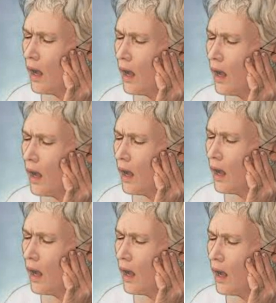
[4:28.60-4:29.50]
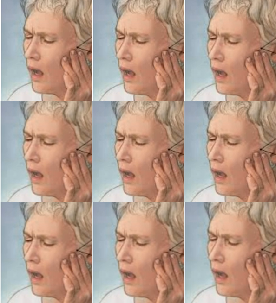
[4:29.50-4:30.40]

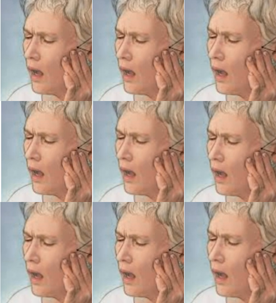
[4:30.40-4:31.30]
Nobody speaks.